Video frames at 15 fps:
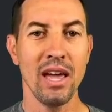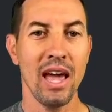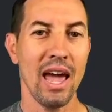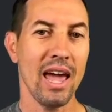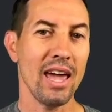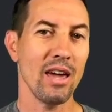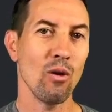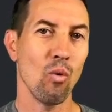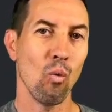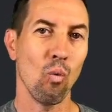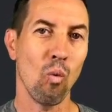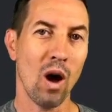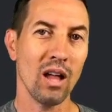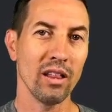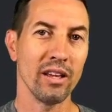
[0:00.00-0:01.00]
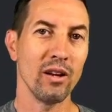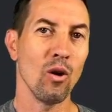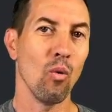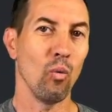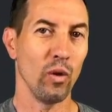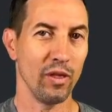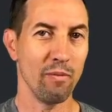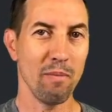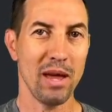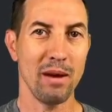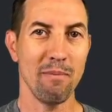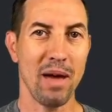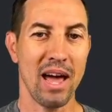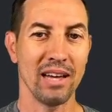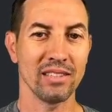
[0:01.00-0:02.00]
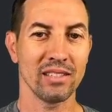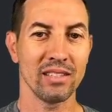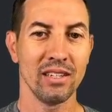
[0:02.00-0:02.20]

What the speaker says: a wallet with MetaMask.